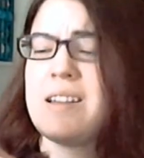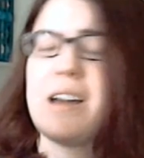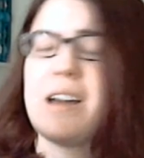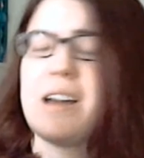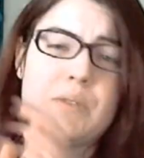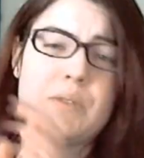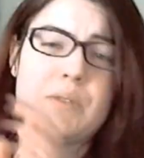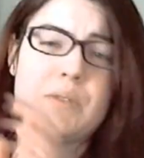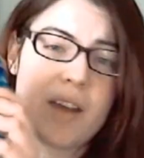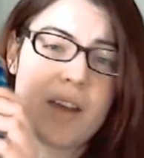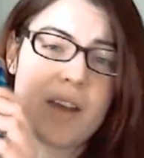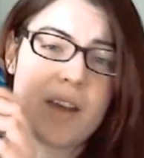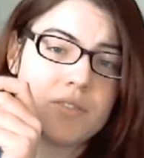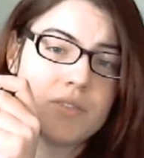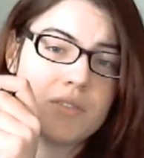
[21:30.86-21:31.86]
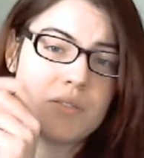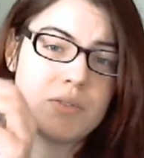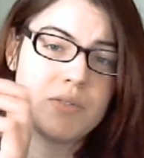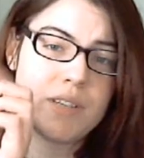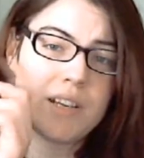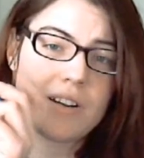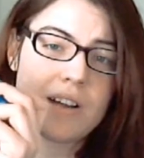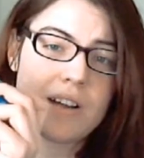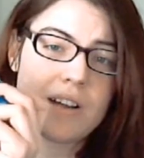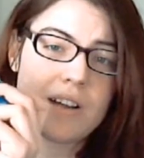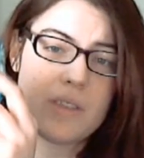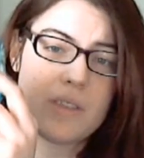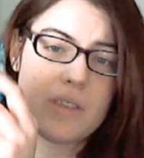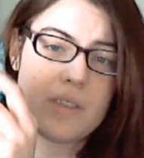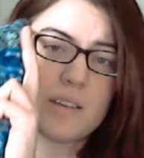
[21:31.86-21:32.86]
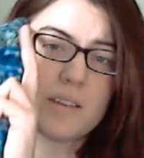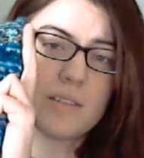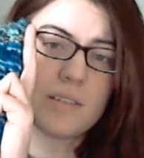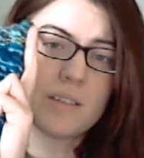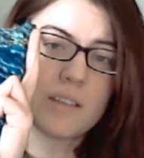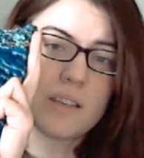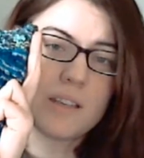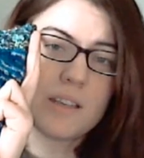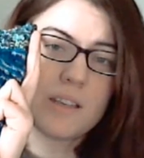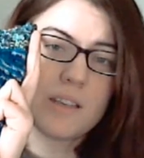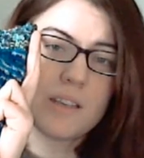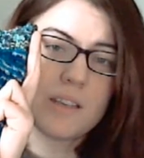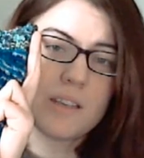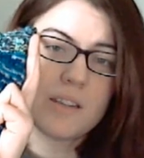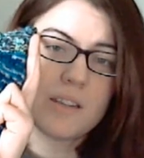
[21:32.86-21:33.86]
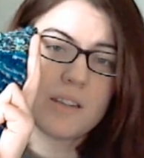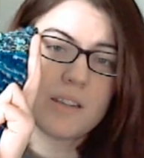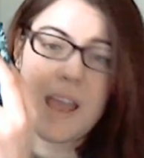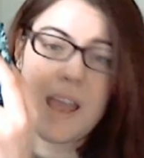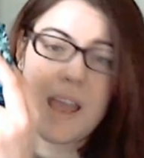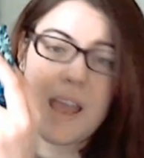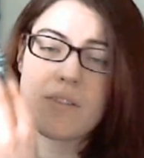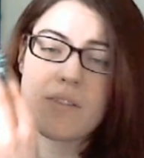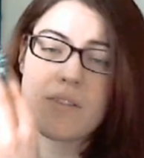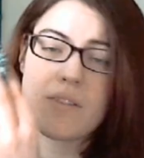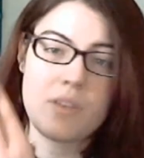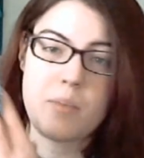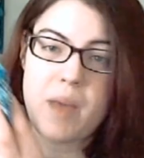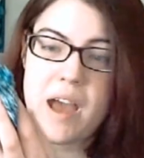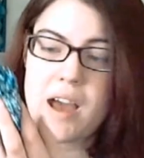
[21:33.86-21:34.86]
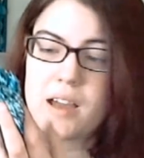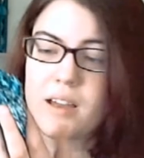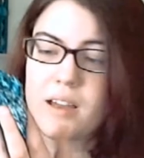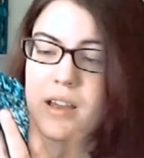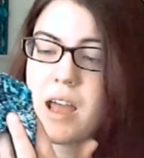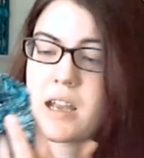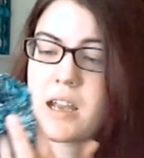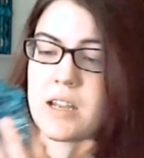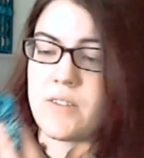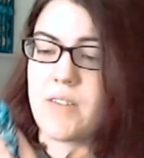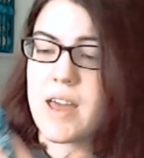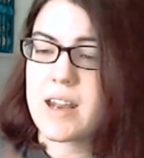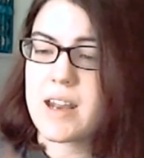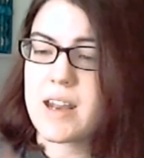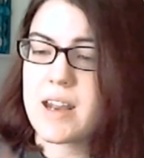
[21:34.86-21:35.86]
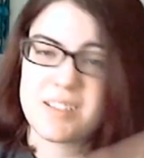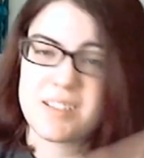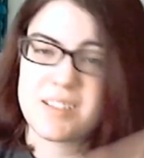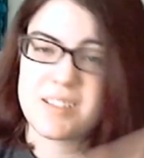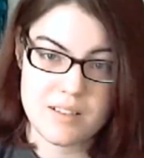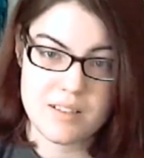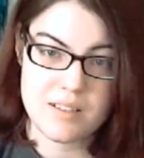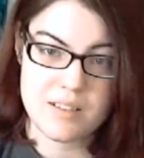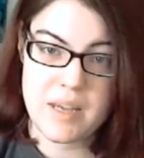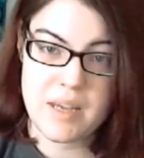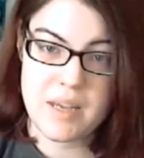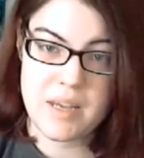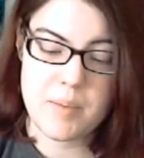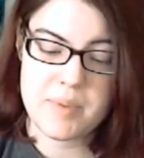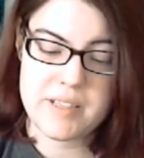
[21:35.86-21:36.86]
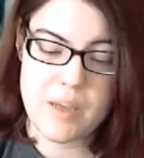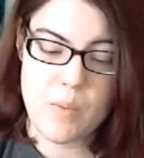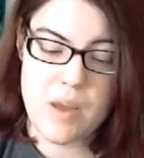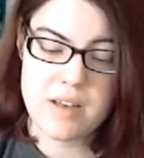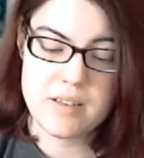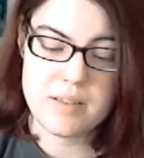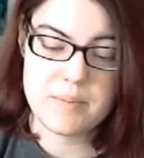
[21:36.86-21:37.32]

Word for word: use a pattern to figure out the the calf, the back, any of that. I just made it up as I went.